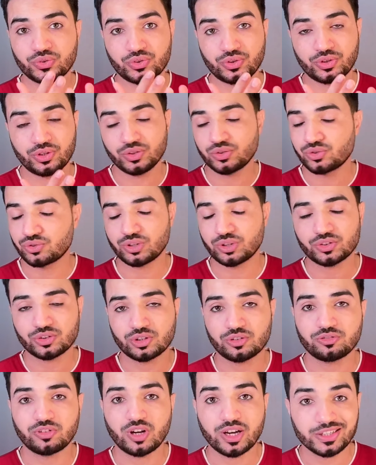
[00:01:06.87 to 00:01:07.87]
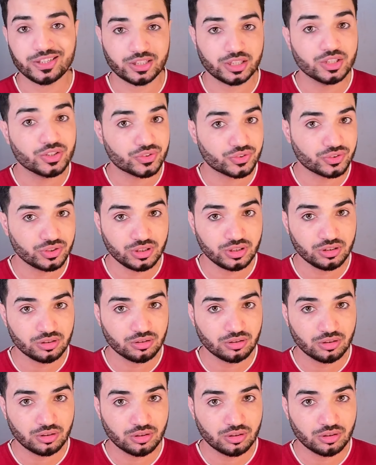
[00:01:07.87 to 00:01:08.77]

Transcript: this such a fighting scene.